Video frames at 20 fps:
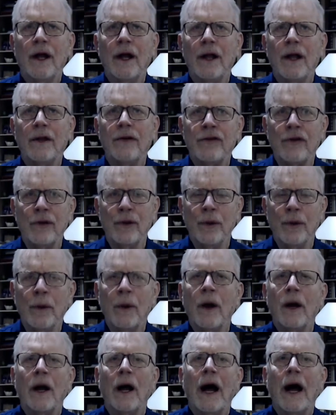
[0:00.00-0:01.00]
to
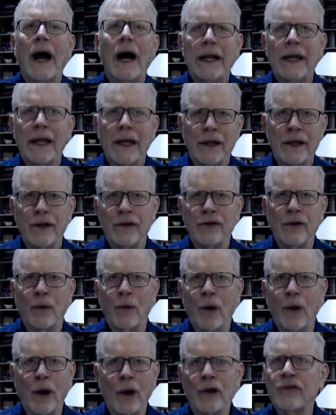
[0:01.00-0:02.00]
get it to
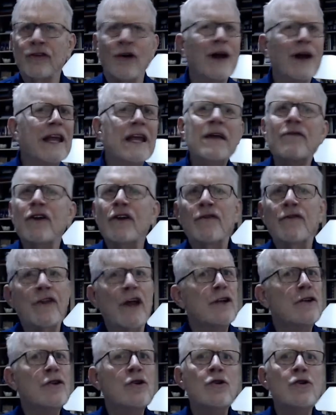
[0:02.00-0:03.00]
work. So even if they
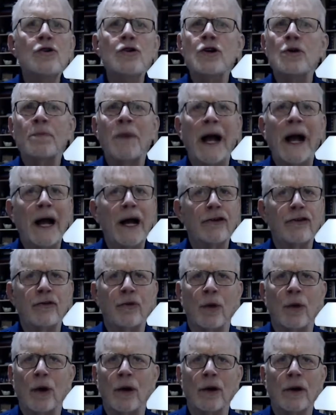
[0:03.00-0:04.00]
knew your
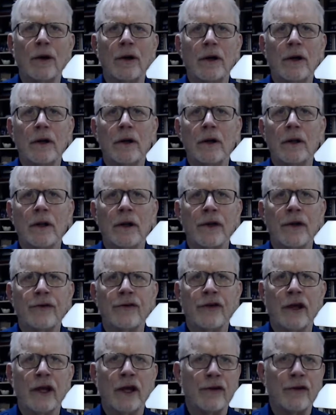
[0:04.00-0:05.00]
password, let's say
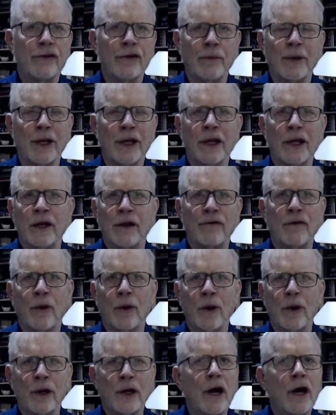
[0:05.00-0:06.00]
you had somebody in a
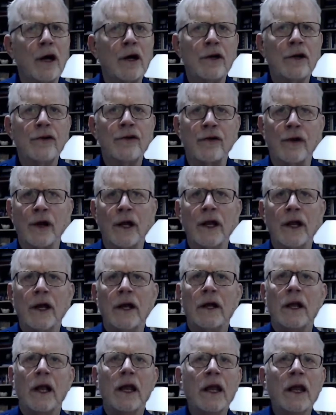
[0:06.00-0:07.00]
foreign country,
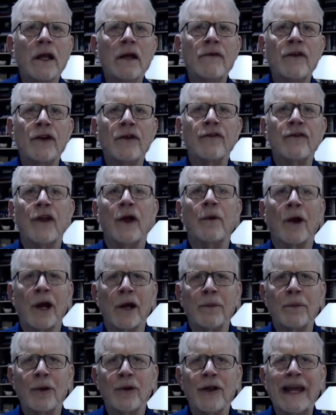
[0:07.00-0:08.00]
even if they were
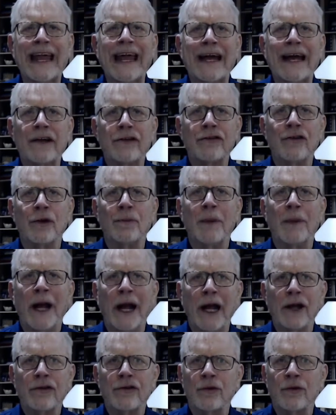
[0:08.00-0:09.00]
able to guess your
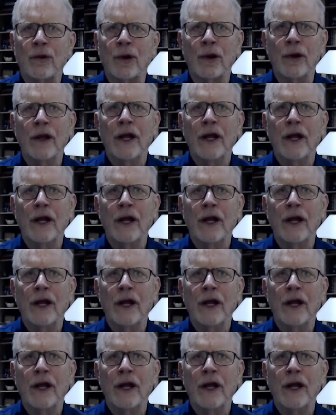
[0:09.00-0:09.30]
password,